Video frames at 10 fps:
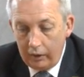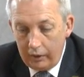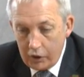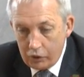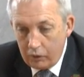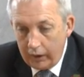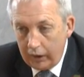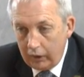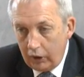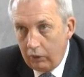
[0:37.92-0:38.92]
This
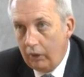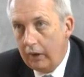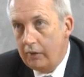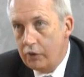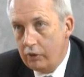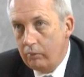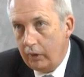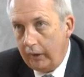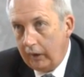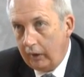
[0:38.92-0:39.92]
way, you will have
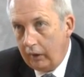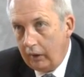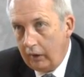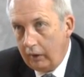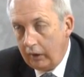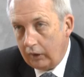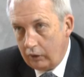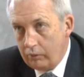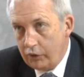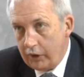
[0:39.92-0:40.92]
somebody that
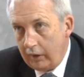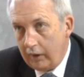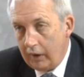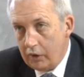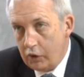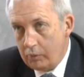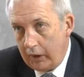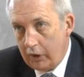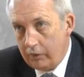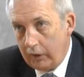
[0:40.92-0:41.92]
comes in and
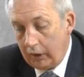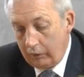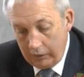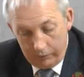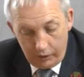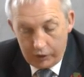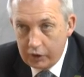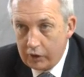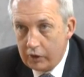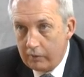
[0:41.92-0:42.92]
speaks for you. For
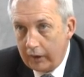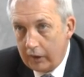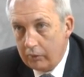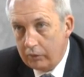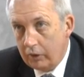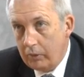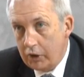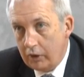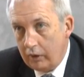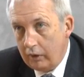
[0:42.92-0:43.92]
instance, the Victims
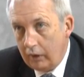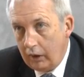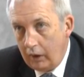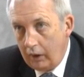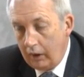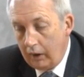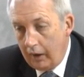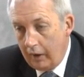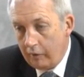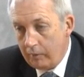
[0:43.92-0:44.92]
Commissioner.
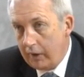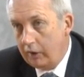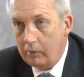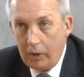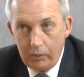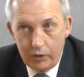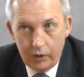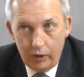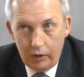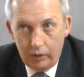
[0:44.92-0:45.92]
I've made a
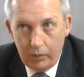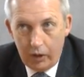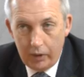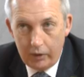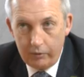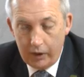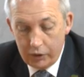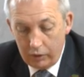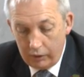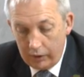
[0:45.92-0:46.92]
commitment in my
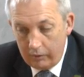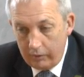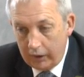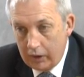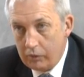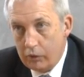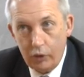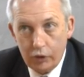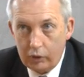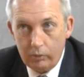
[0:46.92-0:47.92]
manifesto that victims
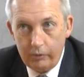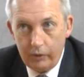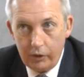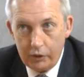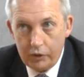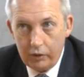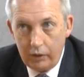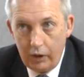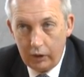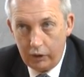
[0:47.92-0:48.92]
must come first.
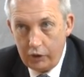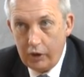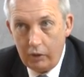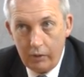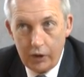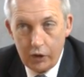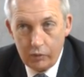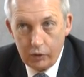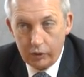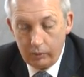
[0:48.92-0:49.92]
Their
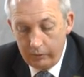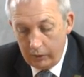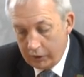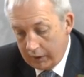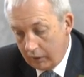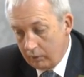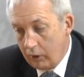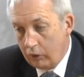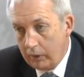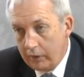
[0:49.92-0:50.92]
considerations must come first. At the
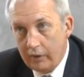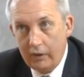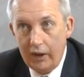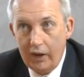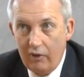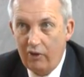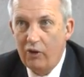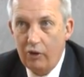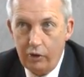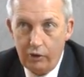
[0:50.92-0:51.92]
moment, they are
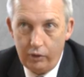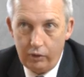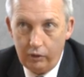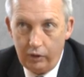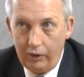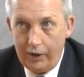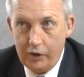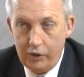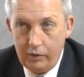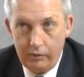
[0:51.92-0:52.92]
third on the
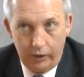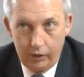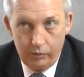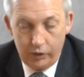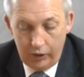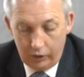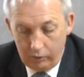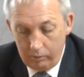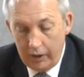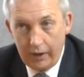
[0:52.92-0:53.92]
list, victims. They
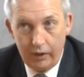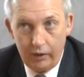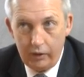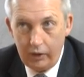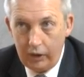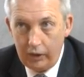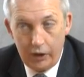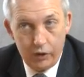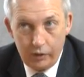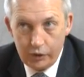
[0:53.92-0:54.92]
come behind the
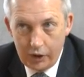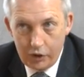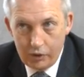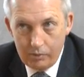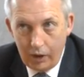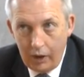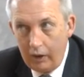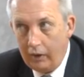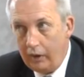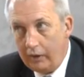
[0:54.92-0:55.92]
needs of the system
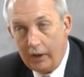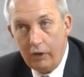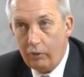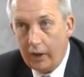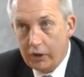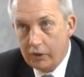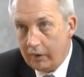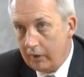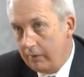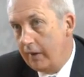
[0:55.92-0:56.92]
and then the rights of
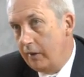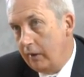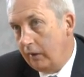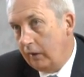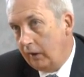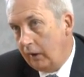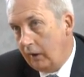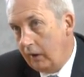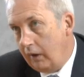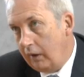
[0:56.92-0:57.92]
the offender.
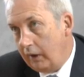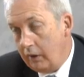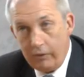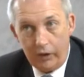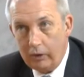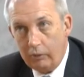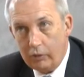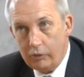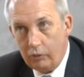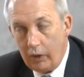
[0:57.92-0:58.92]
And then the victim
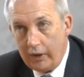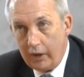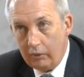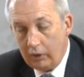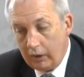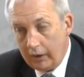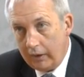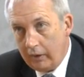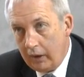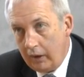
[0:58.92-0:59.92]
comes away down the line.